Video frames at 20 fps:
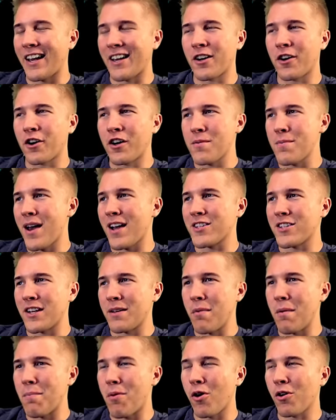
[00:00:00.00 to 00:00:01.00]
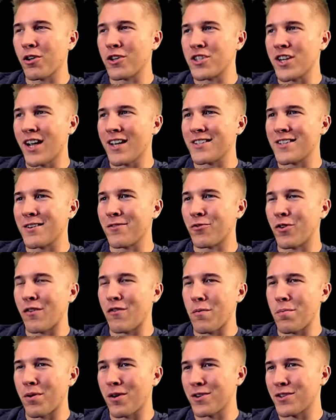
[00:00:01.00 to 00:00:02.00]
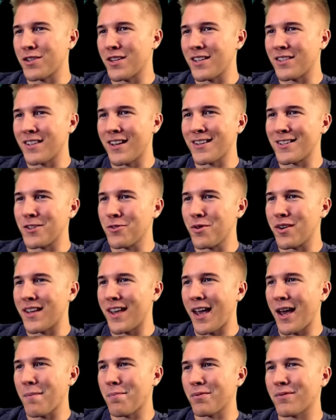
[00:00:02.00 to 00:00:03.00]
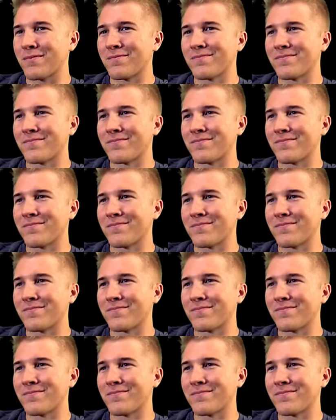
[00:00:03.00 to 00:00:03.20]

I can already imagine him apologizing for every person he sends to a camp.